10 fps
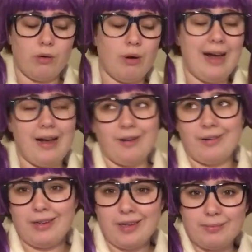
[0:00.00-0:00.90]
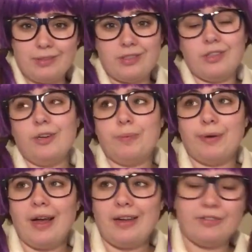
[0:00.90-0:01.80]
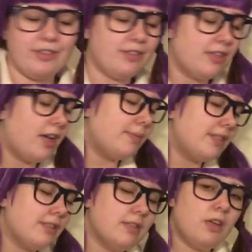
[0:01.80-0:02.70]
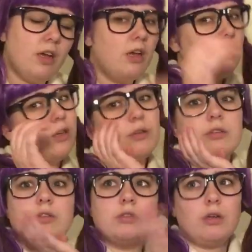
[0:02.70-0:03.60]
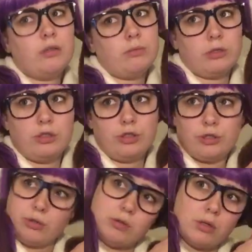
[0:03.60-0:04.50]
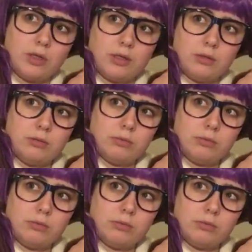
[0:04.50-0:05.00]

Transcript: Wow. I'm so proud of you, Thomas. You're so mature.